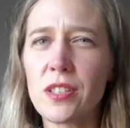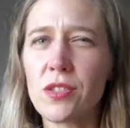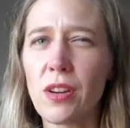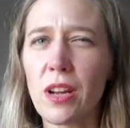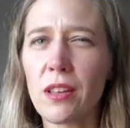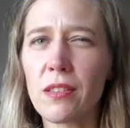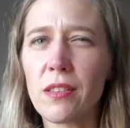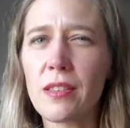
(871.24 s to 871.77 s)

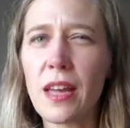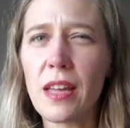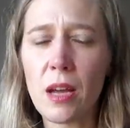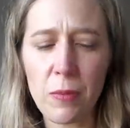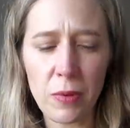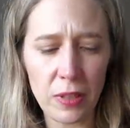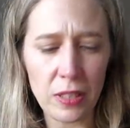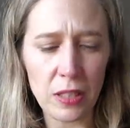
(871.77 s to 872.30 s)
strengthen that
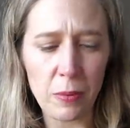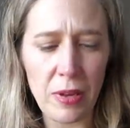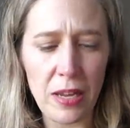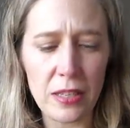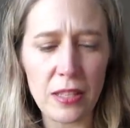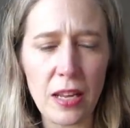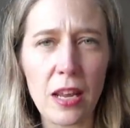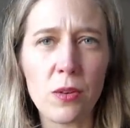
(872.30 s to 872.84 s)
up a little
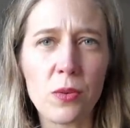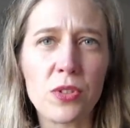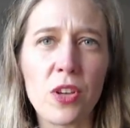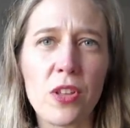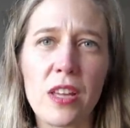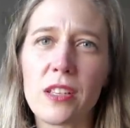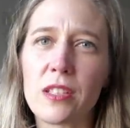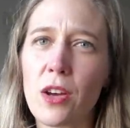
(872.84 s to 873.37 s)
bit, and also
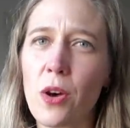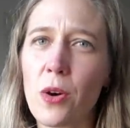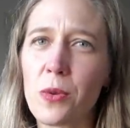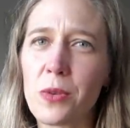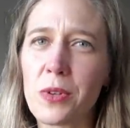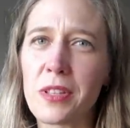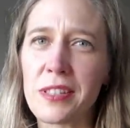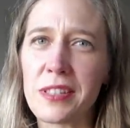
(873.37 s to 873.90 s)
then to
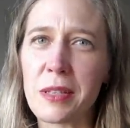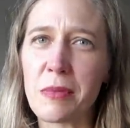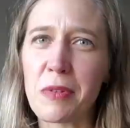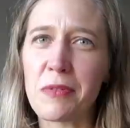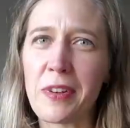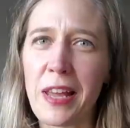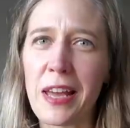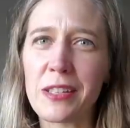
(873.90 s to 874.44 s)
hold the zipper
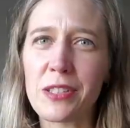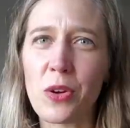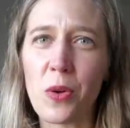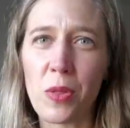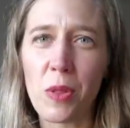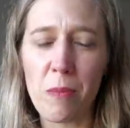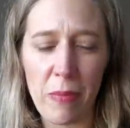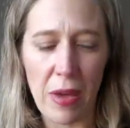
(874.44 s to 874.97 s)
flat
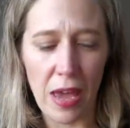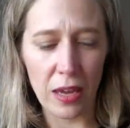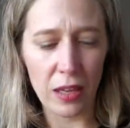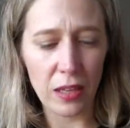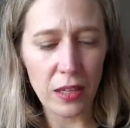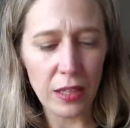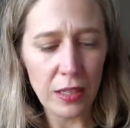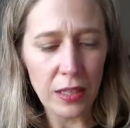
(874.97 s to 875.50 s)
on the back.